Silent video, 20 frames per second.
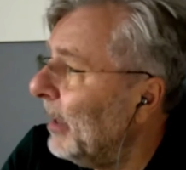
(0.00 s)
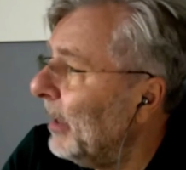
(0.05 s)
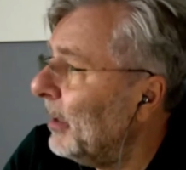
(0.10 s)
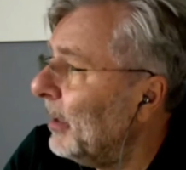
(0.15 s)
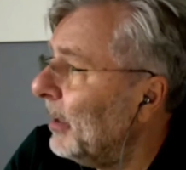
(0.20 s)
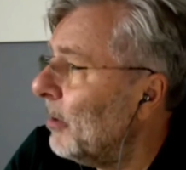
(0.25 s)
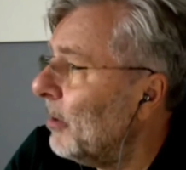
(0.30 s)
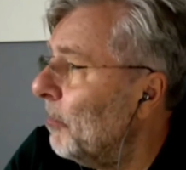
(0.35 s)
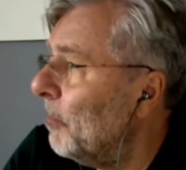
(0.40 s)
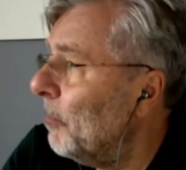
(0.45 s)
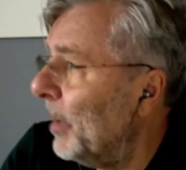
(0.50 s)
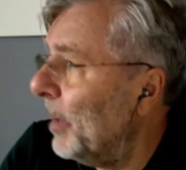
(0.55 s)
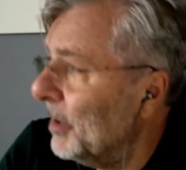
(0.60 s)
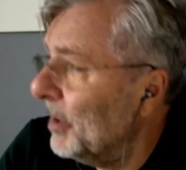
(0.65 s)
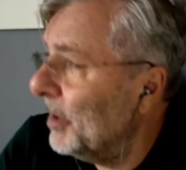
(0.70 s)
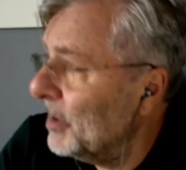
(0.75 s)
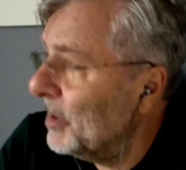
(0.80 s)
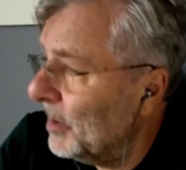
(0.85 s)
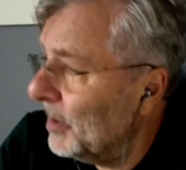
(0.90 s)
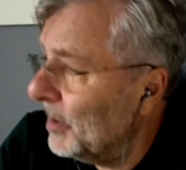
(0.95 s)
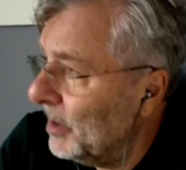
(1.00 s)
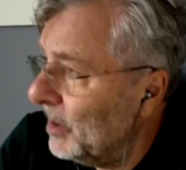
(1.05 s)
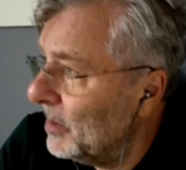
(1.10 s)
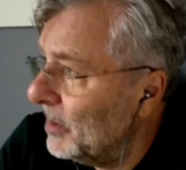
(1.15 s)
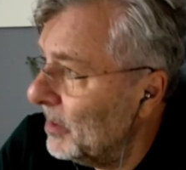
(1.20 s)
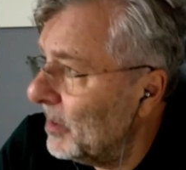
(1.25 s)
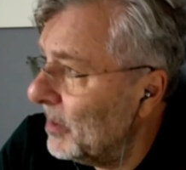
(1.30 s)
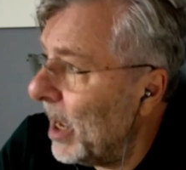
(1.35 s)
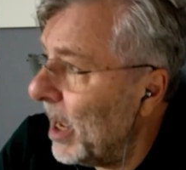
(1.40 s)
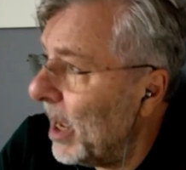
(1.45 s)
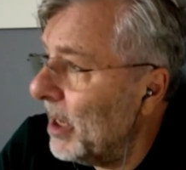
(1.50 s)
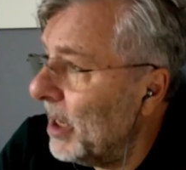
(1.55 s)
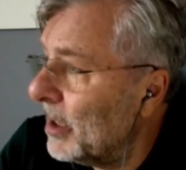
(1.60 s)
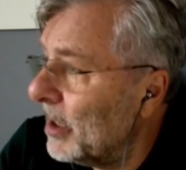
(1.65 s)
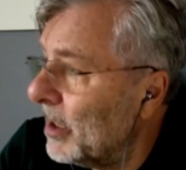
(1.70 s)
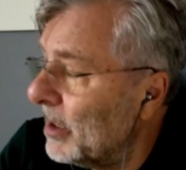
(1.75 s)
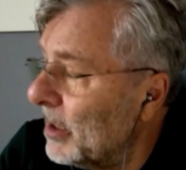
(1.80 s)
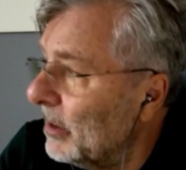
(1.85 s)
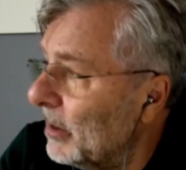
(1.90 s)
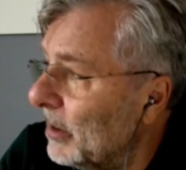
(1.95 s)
better comparison is like